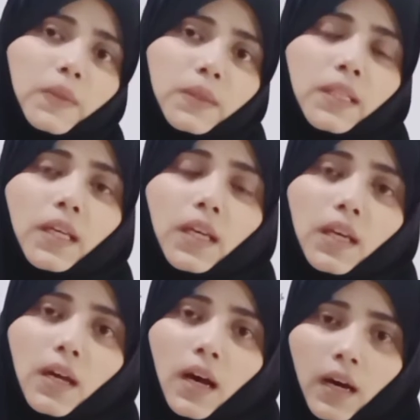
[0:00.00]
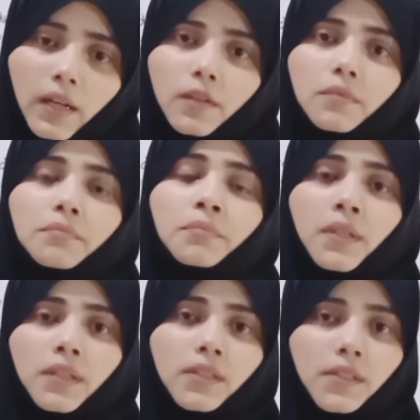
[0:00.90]
They are
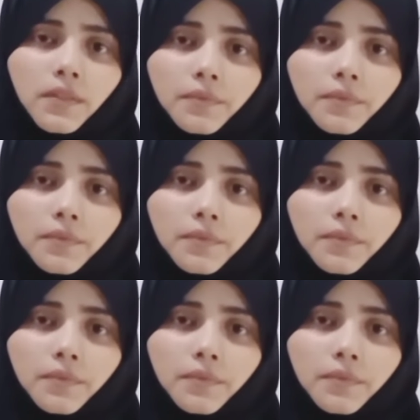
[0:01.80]
birds,